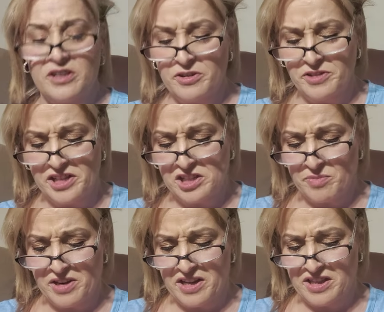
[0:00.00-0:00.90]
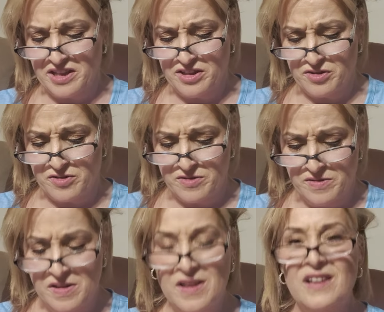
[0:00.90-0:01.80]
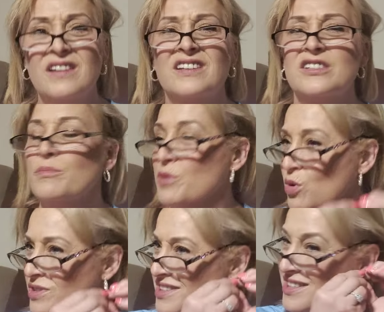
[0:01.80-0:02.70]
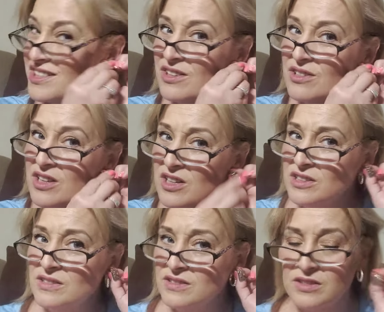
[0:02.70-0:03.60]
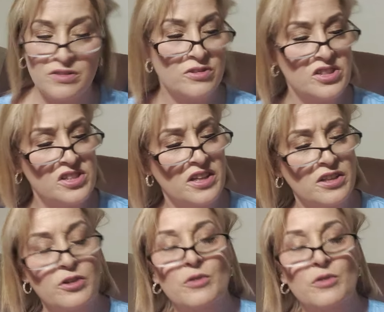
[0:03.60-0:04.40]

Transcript: to be earrings, but I think they're, because a post is so long, they're just like